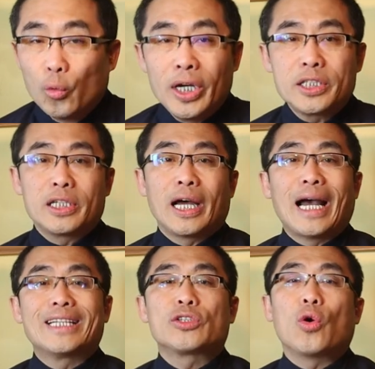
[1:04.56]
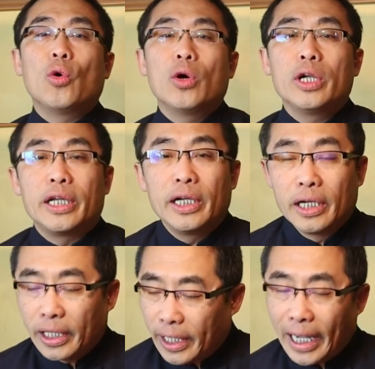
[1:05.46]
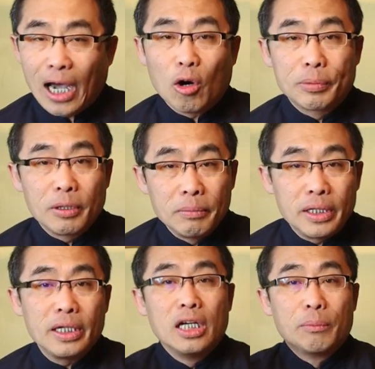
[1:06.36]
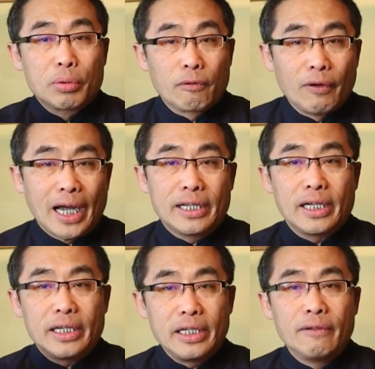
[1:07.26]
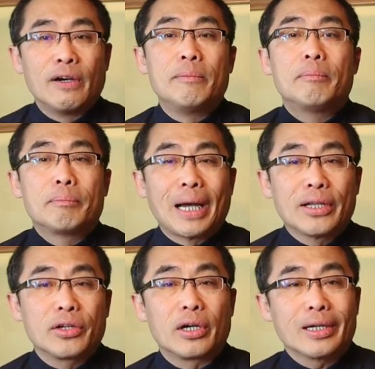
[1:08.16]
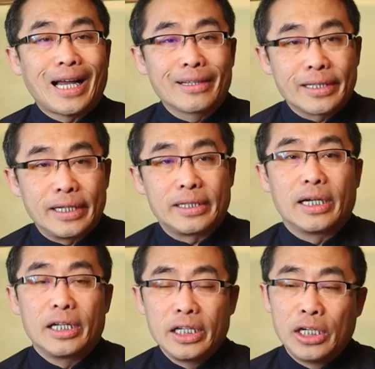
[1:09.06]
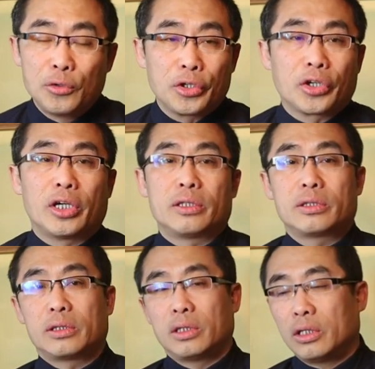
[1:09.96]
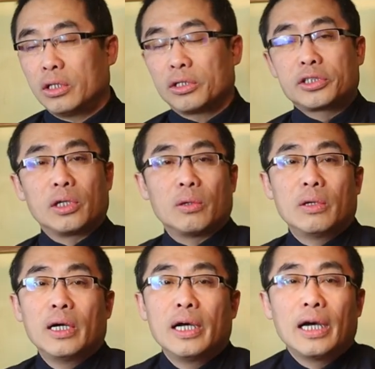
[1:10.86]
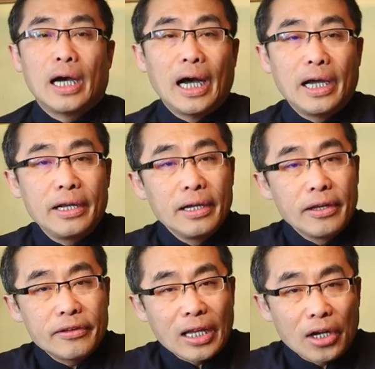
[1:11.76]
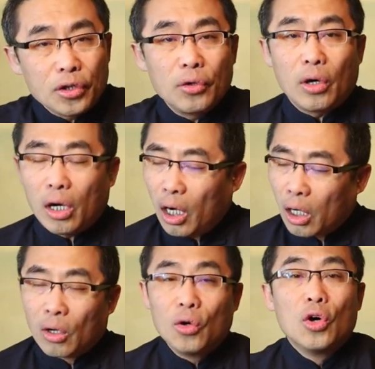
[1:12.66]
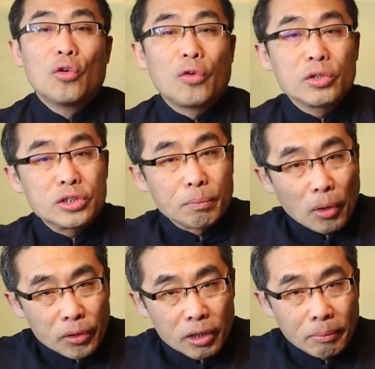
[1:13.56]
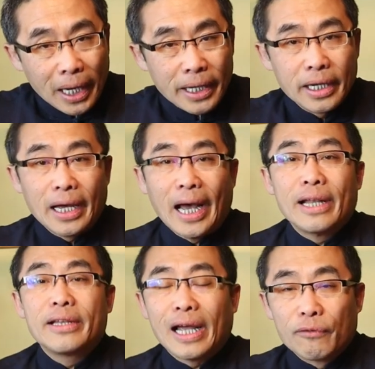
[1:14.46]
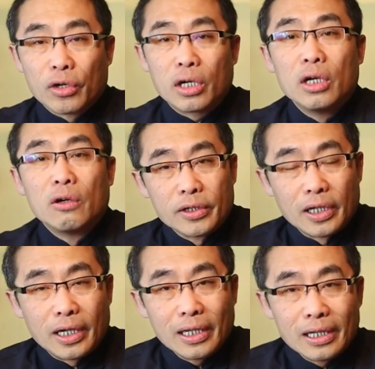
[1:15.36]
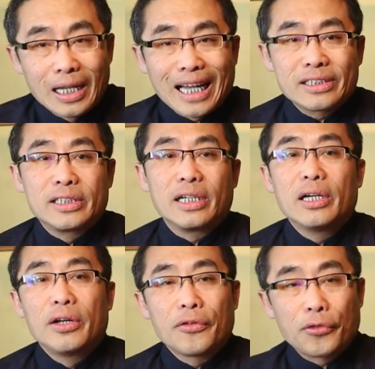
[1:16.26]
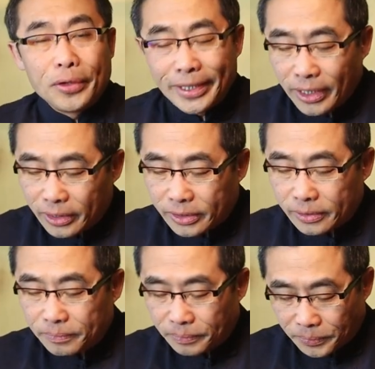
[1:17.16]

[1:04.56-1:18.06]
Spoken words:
which has only helped me provide even better content in return. So, I thank you all for supporting my endeavor for the last 3 years.